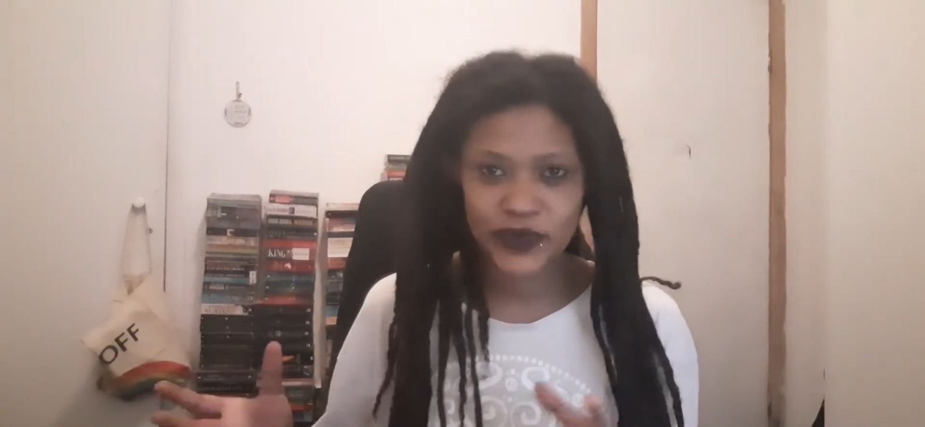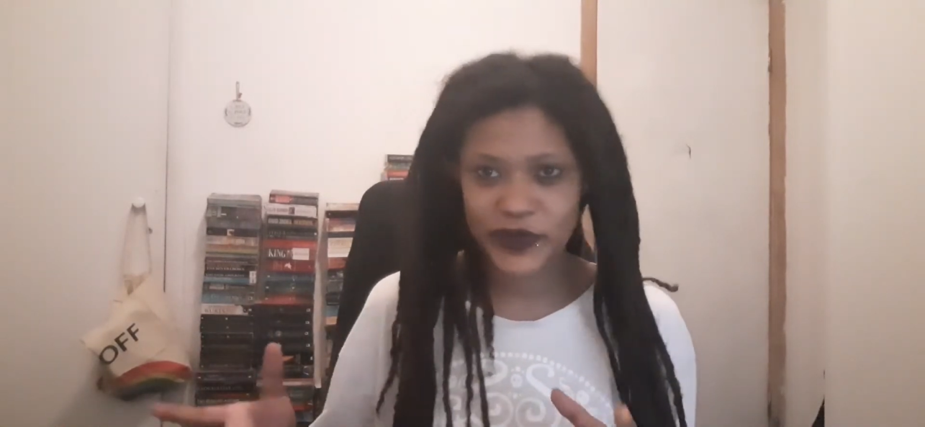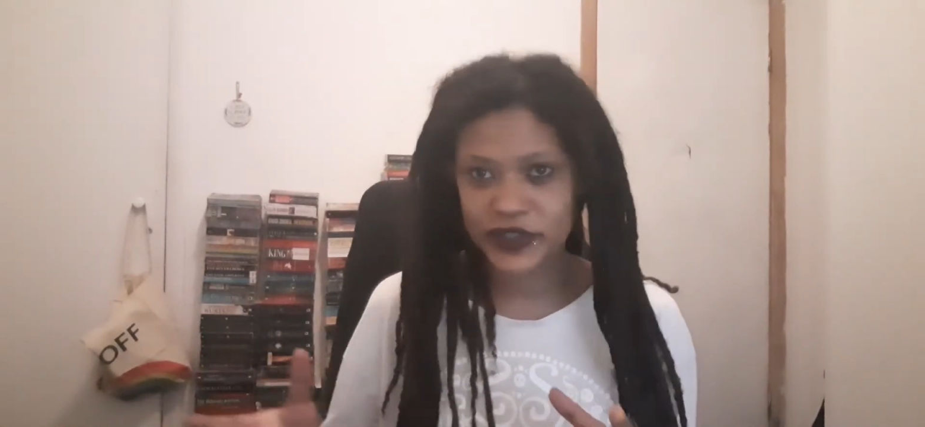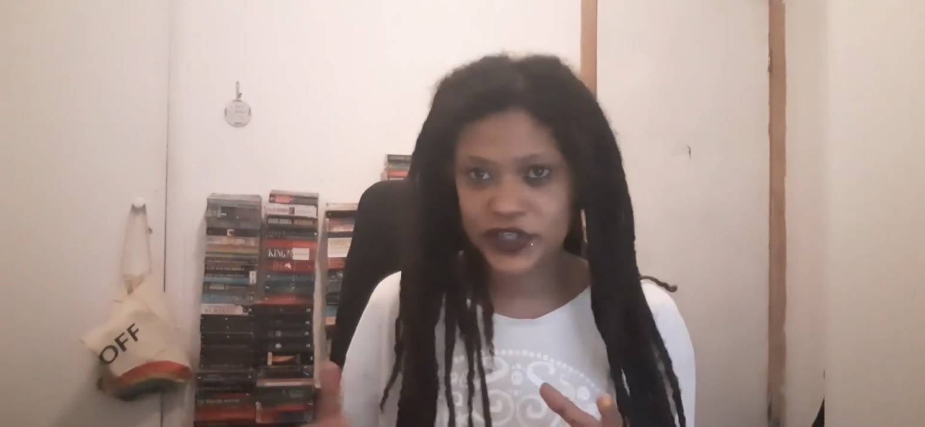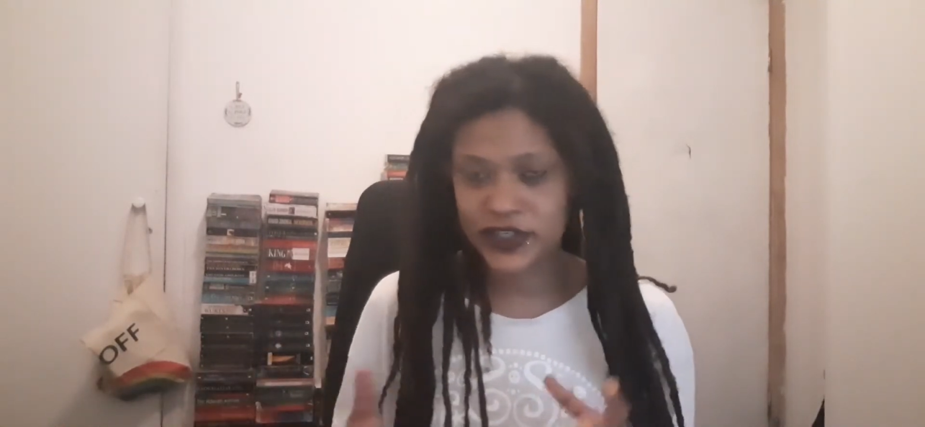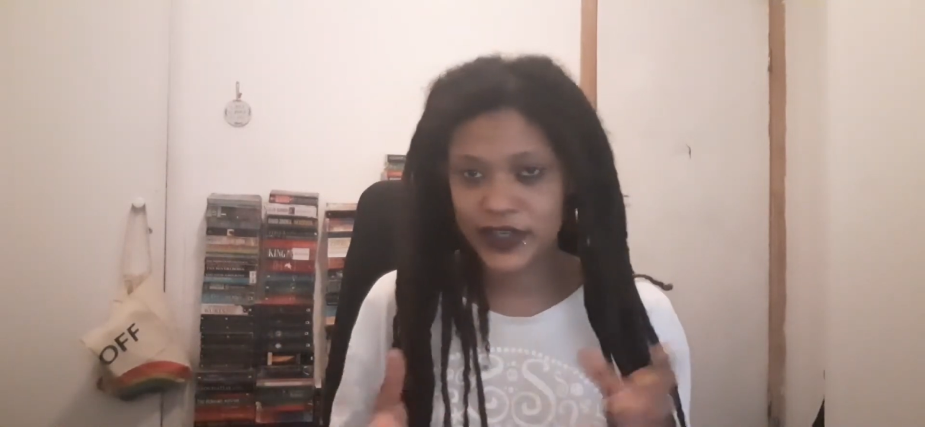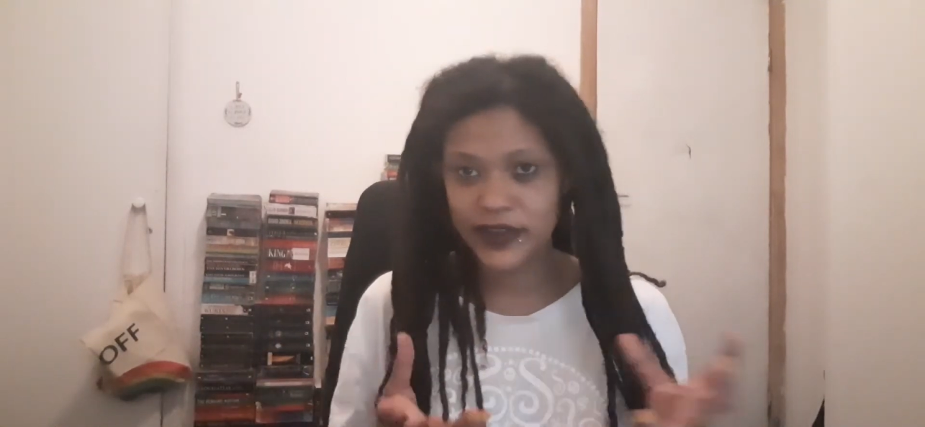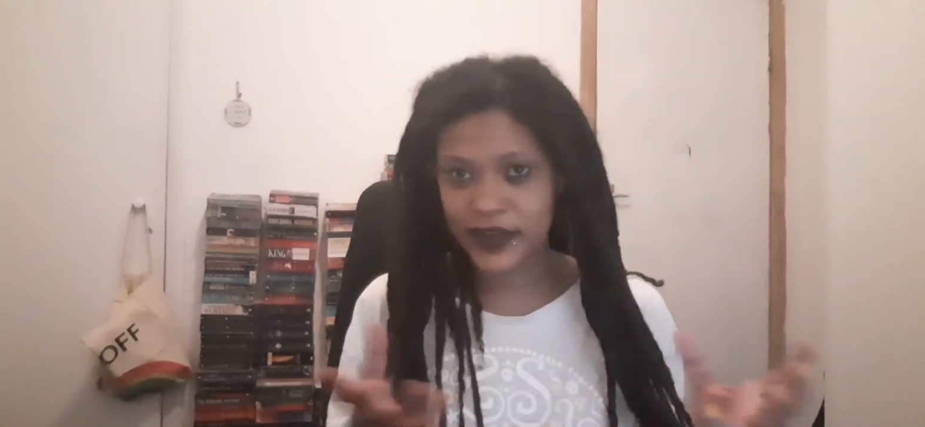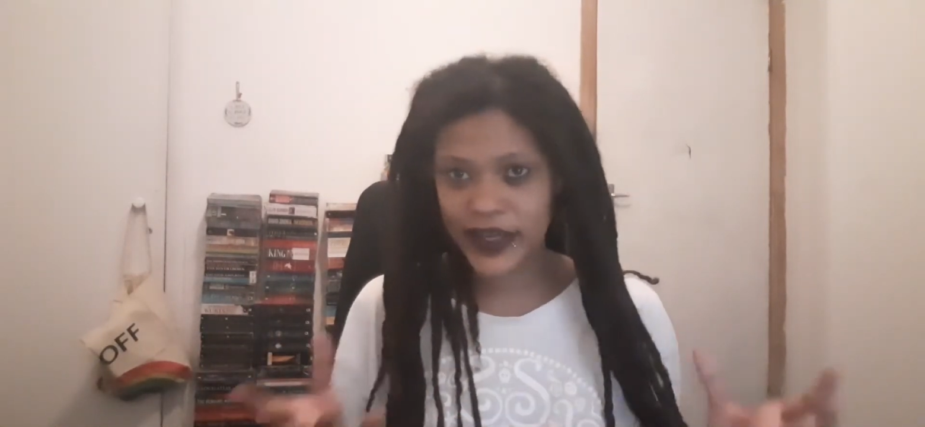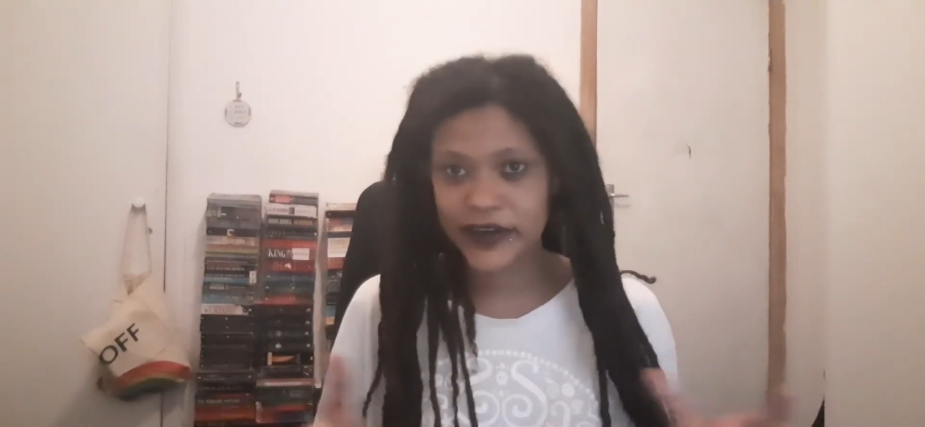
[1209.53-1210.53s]
which
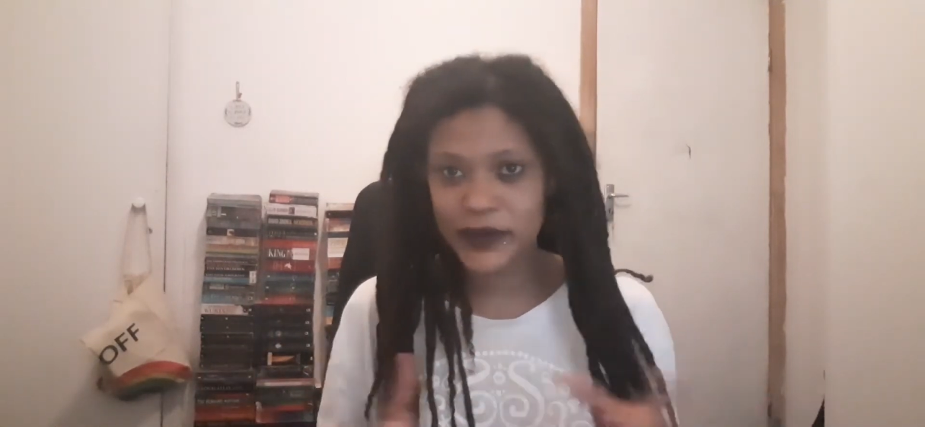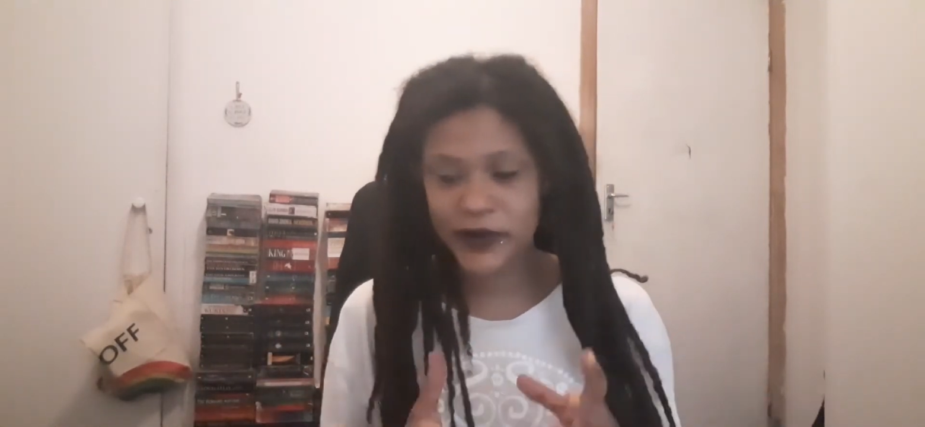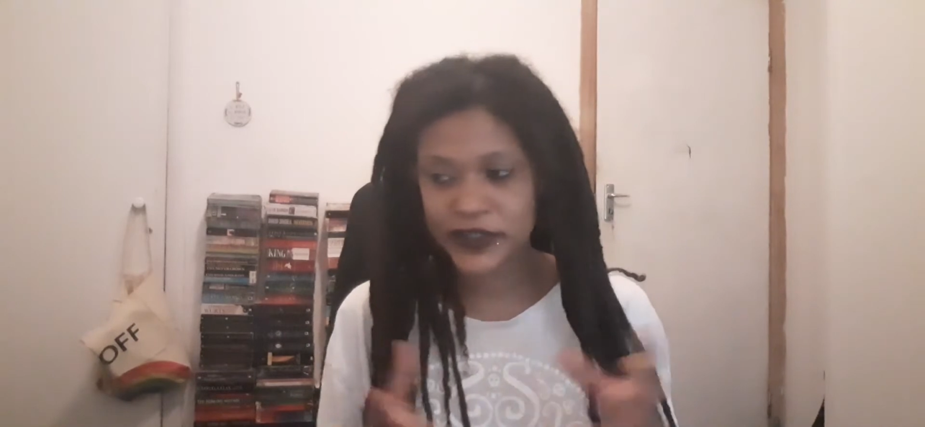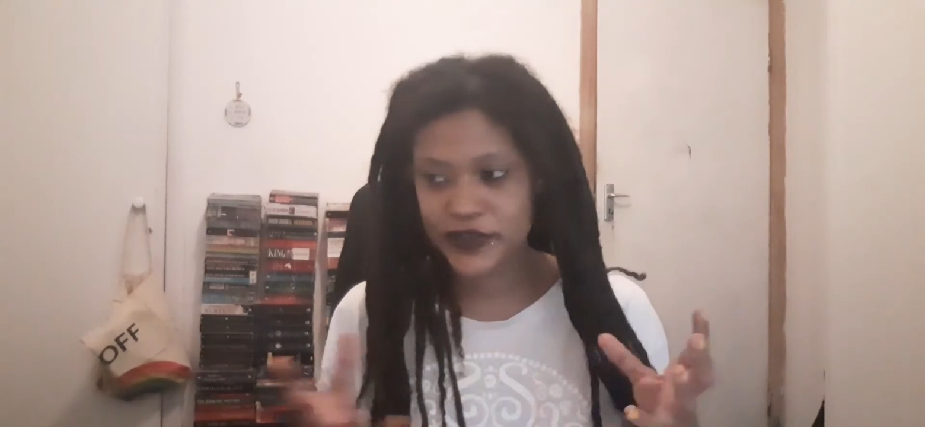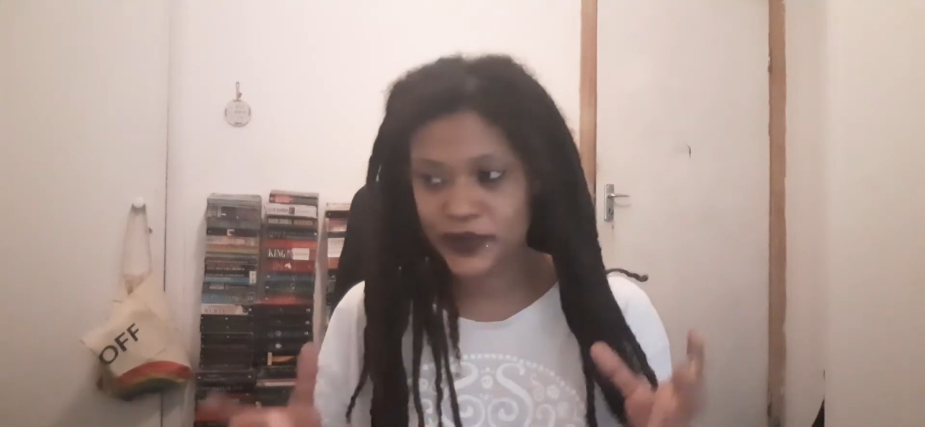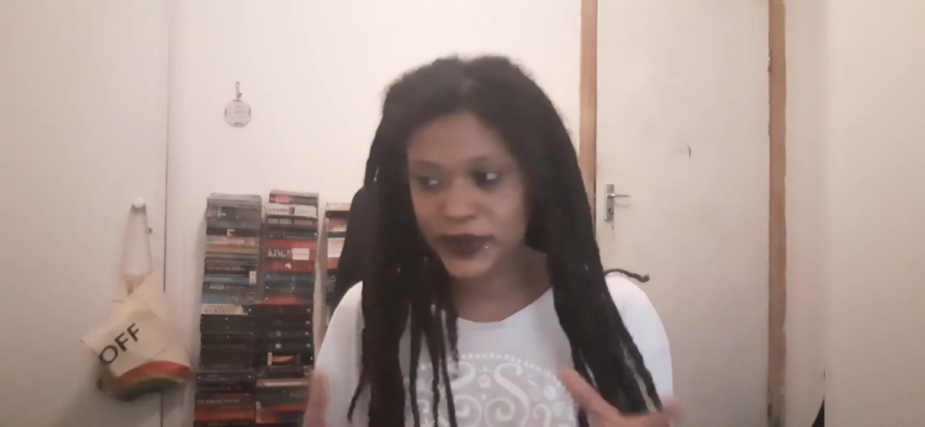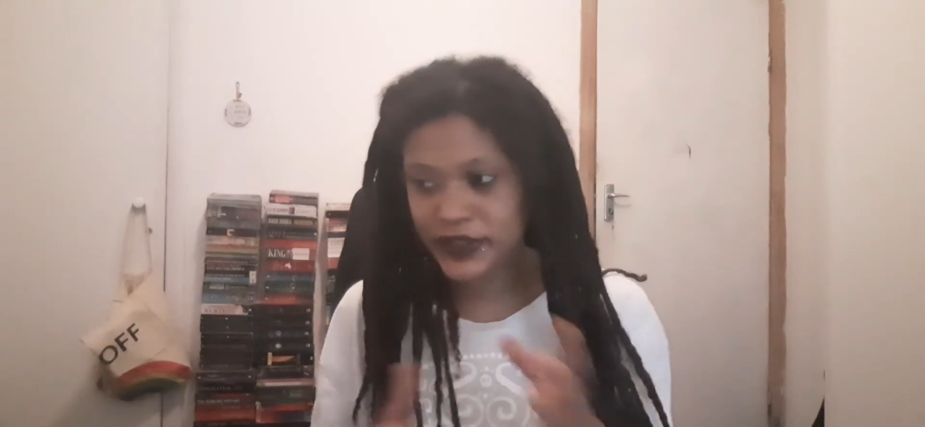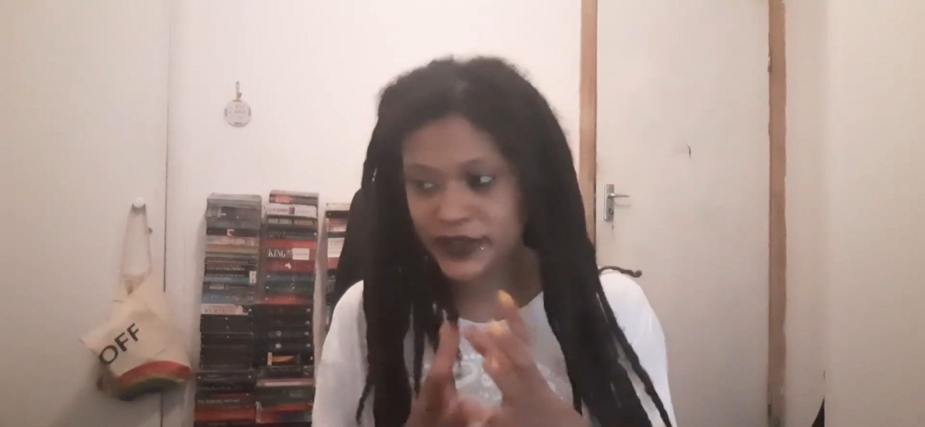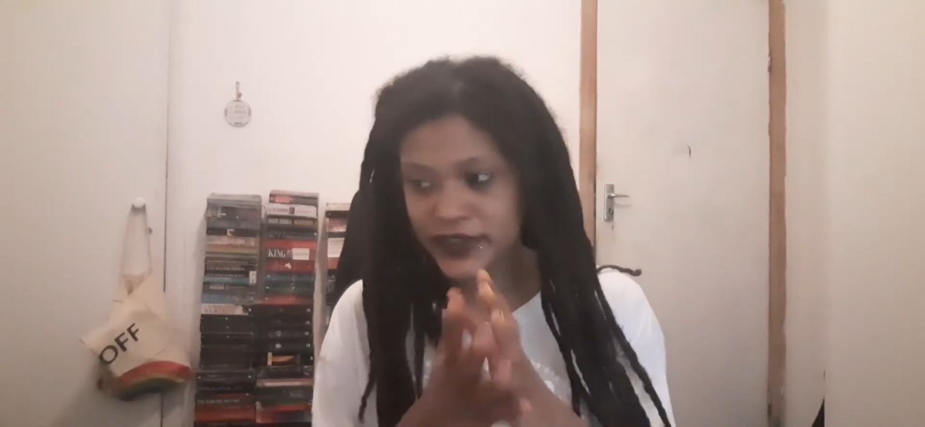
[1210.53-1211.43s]
in the Harry Potter world,